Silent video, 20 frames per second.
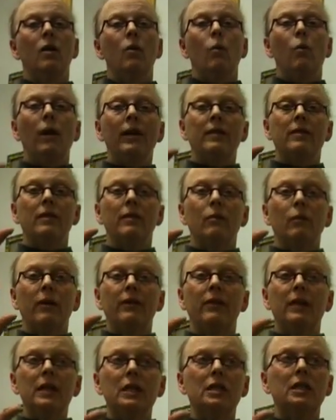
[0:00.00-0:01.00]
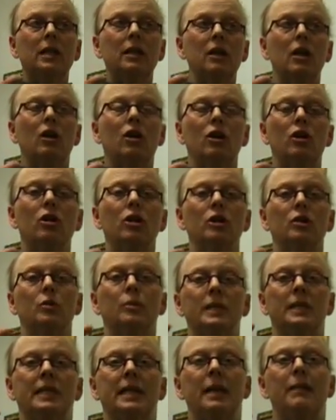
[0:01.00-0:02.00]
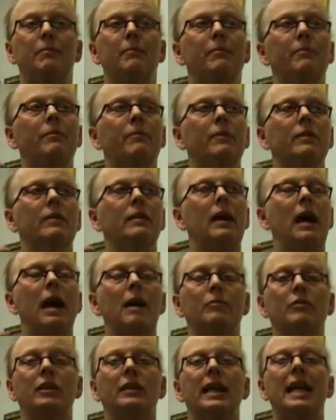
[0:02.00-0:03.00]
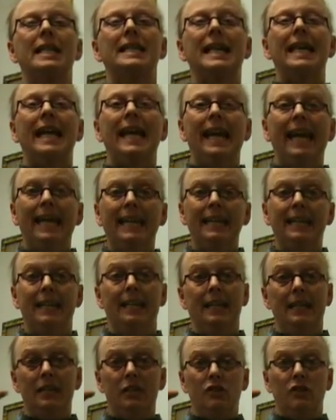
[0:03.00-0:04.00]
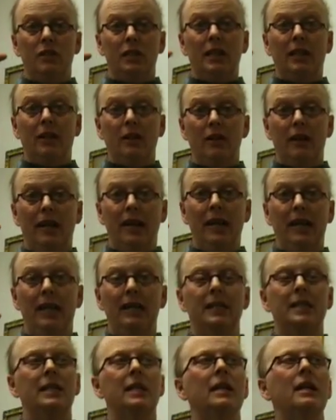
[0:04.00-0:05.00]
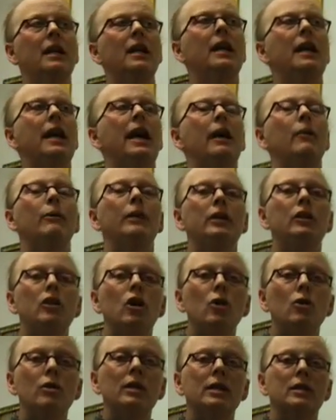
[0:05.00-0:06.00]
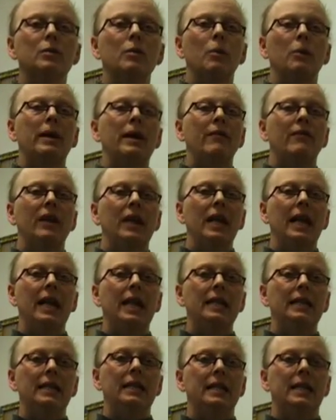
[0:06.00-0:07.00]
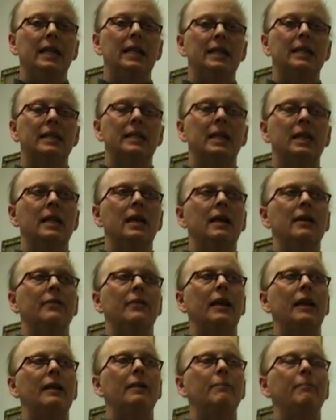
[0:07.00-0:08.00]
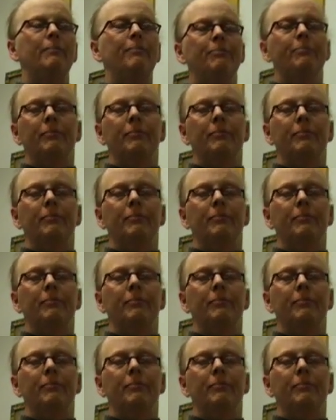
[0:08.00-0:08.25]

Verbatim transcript: When, when this occurs, we say the object has handedness, just like our hands, and we notice when we have handedness that, it,